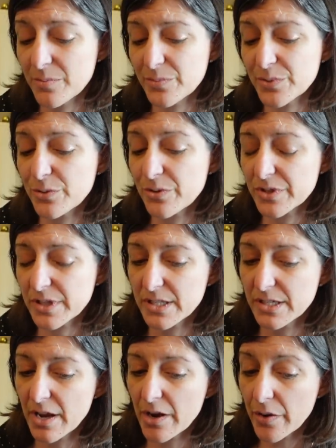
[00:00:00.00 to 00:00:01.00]
So there's a
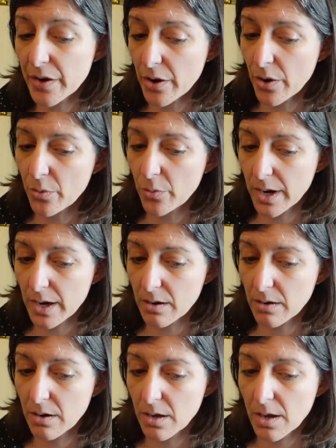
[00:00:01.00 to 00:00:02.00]
scenario
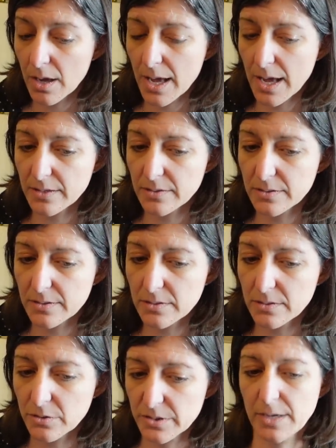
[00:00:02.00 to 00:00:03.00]
where, as
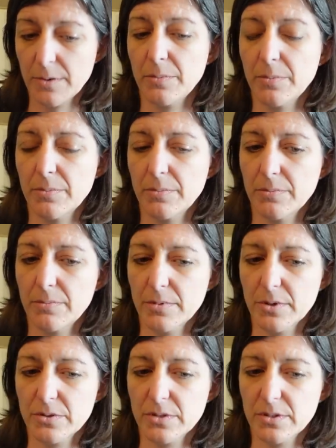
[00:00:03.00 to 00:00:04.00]
you know, say
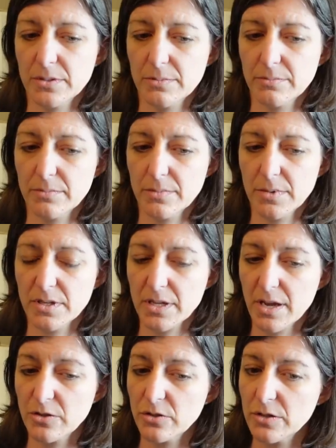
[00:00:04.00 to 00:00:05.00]
there's
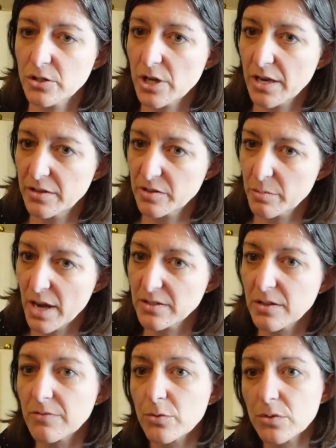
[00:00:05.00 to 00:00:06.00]
indication that China is
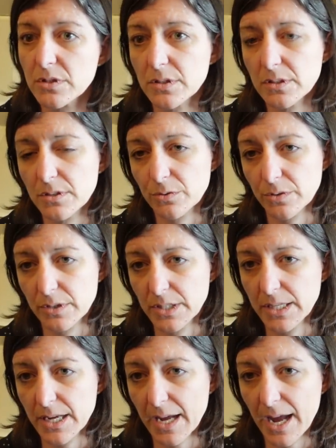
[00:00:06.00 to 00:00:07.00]
massing forces in order to
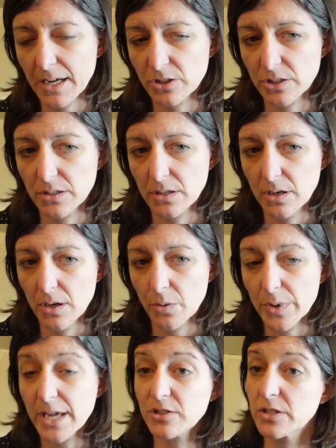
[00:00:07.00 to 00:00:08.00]
take action,
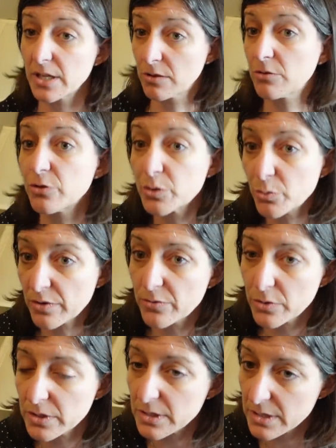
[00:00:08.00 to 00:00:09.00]
we can't just introduce more
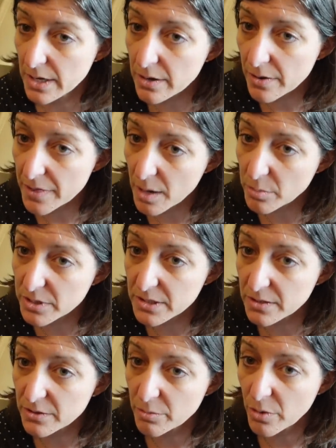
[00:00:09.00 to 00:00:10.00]
forces there at that
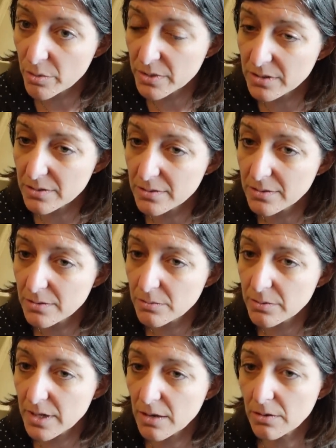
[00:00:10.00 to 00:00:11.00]
particular moment
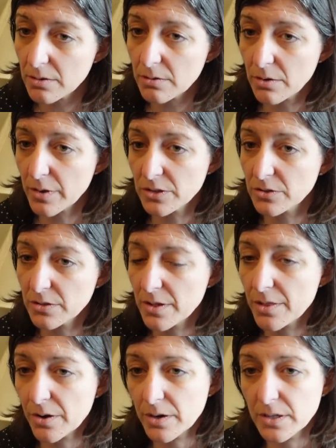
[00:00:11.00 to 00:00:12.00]
without congressional
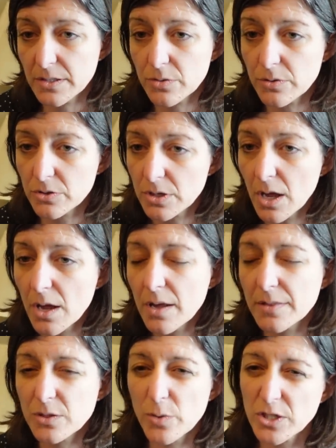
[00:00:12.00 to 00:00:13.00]
authority. So there's
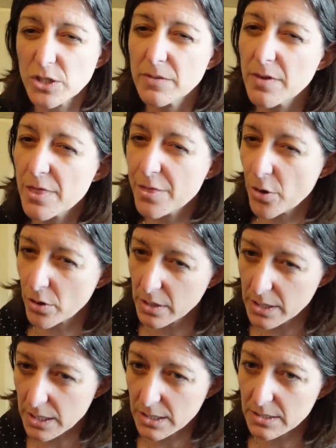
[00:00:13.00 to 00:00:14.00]
this question of
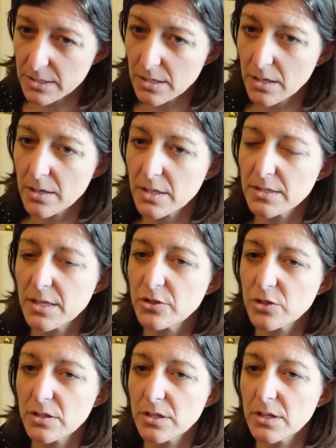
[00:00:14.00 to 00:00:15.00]
authorities,
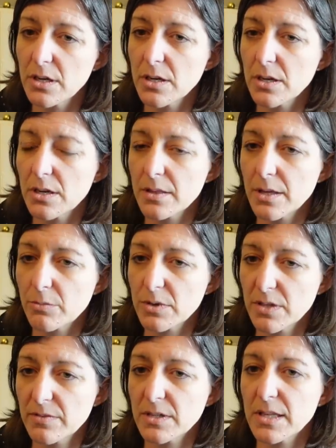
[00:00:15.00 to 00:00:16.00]
essentially, that
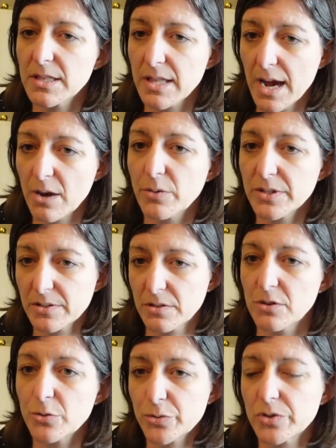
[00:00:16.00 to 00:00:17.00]
would even allow us to
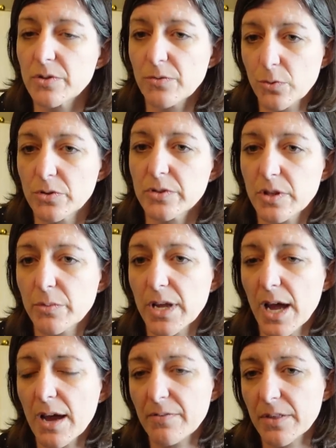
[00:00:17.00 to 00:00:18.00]
use the force that we
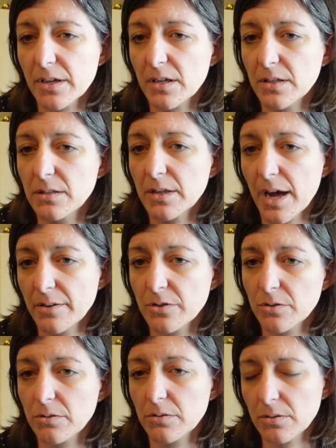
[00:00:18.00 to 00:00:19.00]
have that can
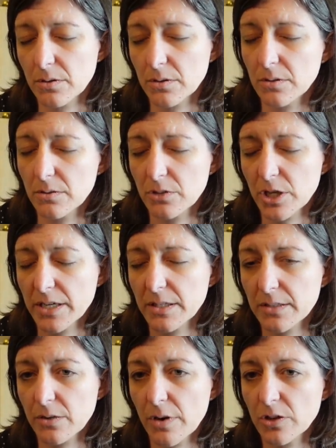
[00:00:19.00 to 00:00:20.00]
counter
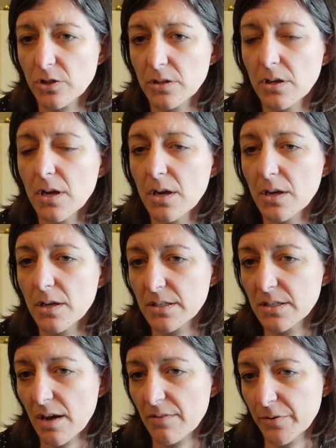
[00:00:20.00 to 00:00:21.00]
Chinese aggression is
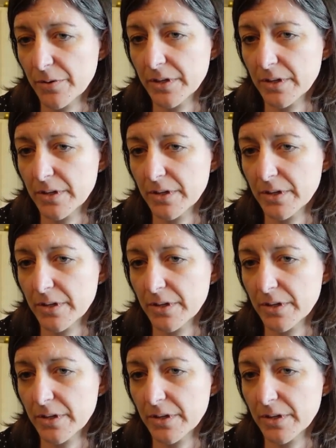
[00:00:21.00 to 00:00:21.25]
not fully